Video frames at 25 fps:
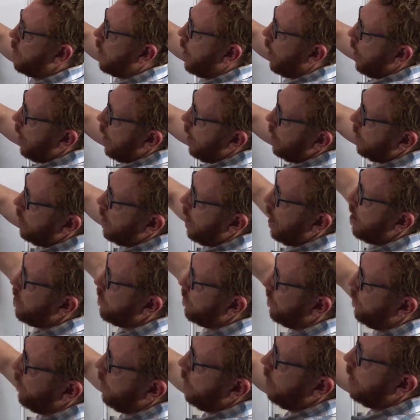and the heart
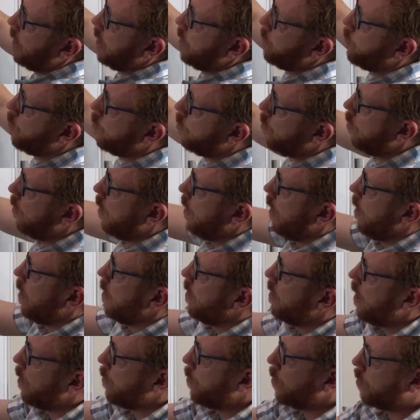can't fill anymore.
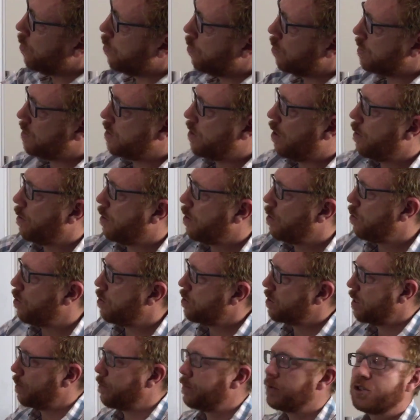That would also
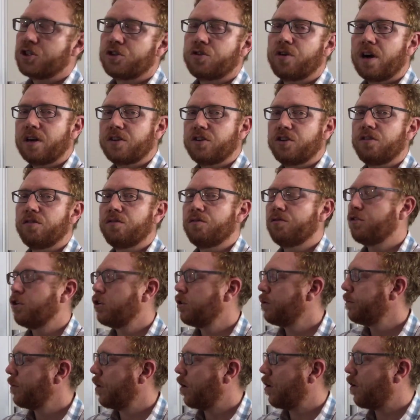cause an obstruction
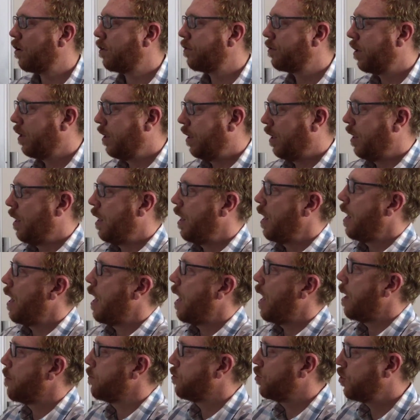form of
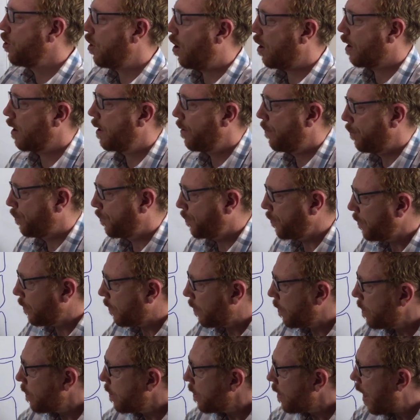um, shock.
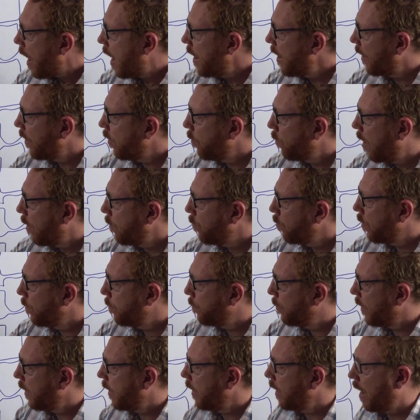Another one
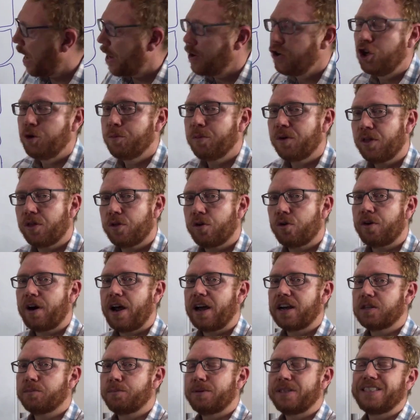would be a
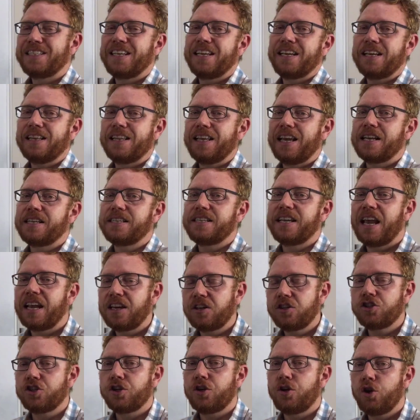pneumothorax, particularly a
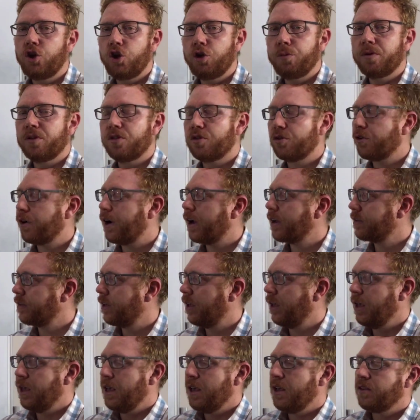tension pneumothorax.
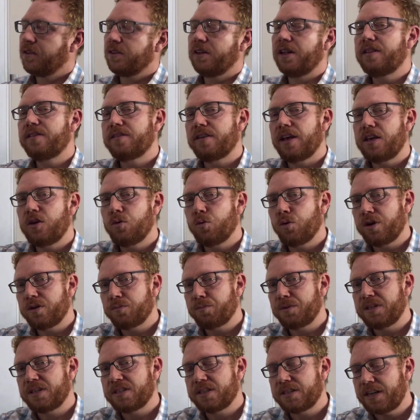So let's say you were to
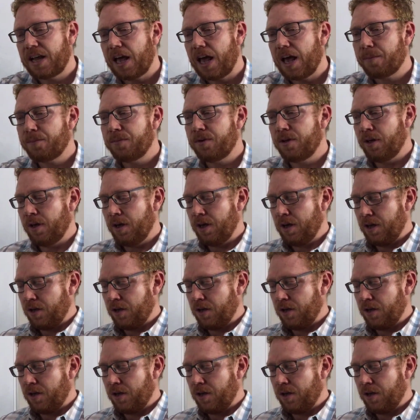be stabbed,